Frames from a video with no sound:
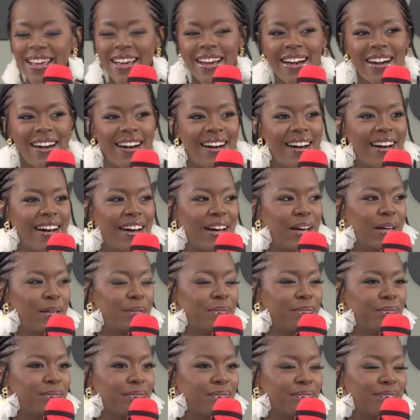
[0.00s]

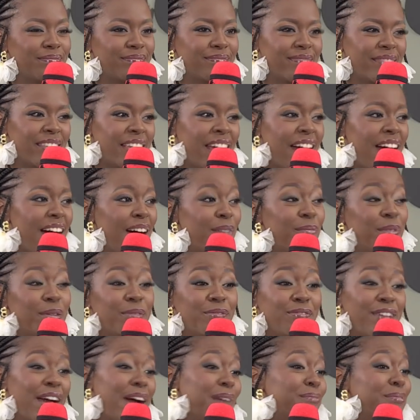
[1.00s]
Um, yeah, I'm a
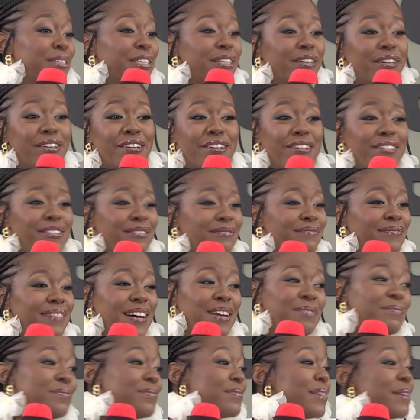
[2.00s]
family girl.
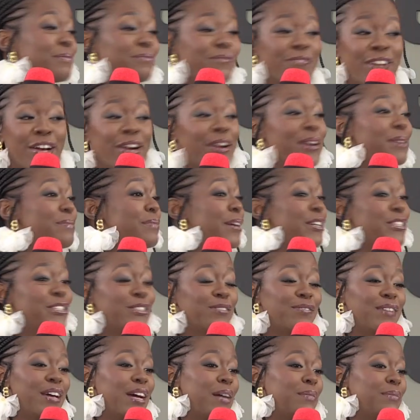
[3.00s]
I'm, I'm very Where did you
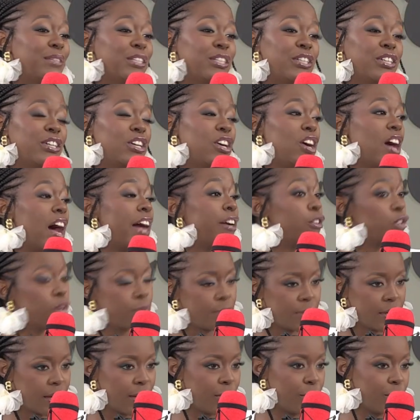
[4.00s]
grow family girl. I grew
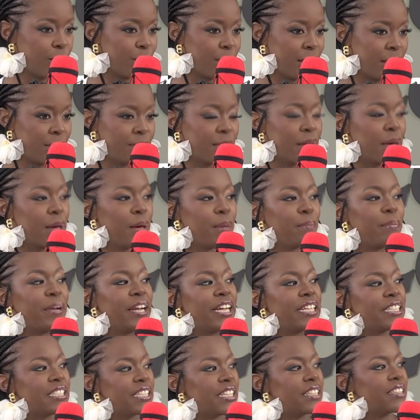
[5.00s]
up in Nairobi, but
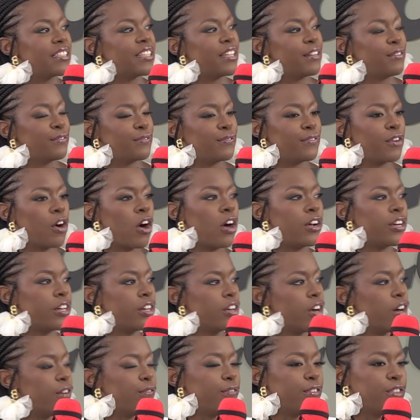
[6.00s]
I did live on
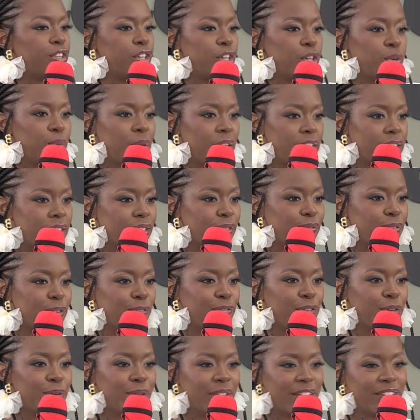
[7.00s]
and off in the U.S. for a
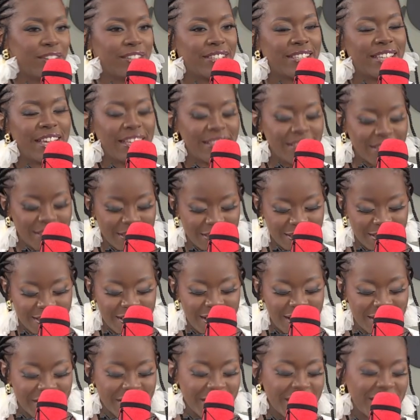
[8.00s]
few years, hence
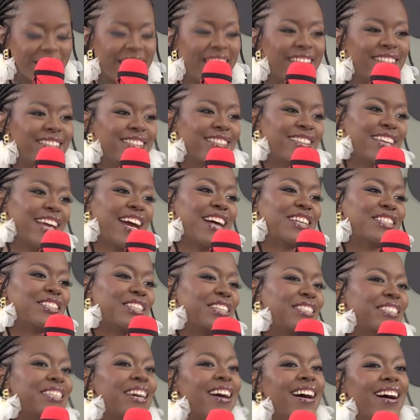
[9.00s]
hence hence the
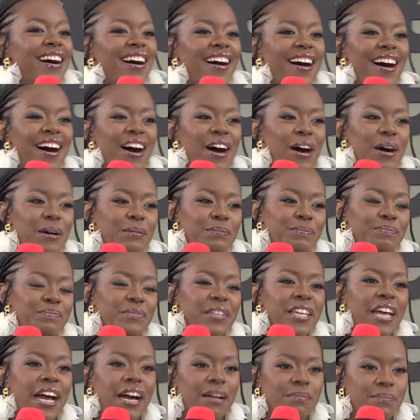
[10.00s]
accent. Um,
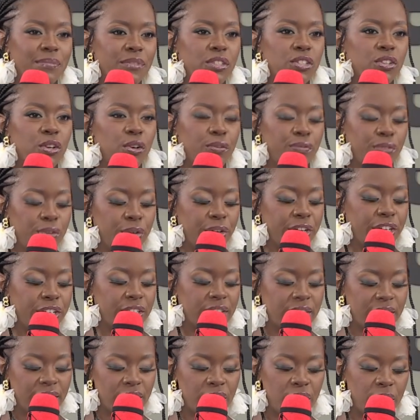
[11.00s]
yeah, so a few
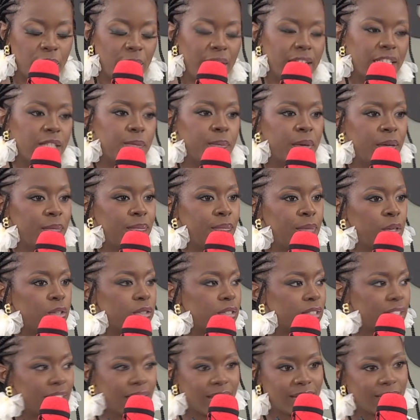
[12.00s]
years in the U.S., but
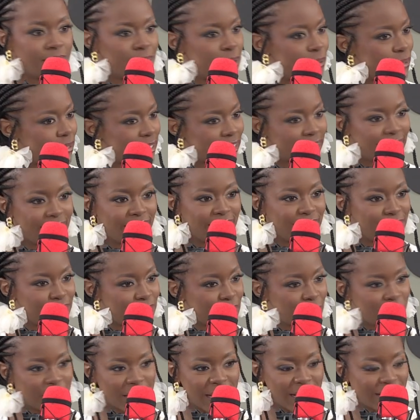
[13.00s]
mostly mostly here.
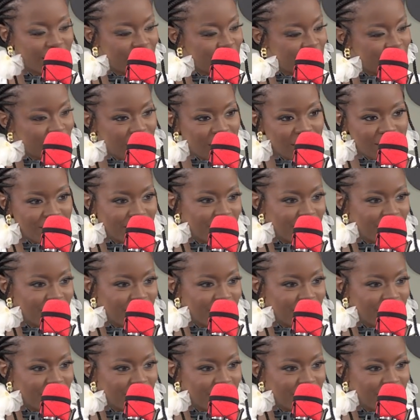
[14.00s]
I'm a Kenyan girl.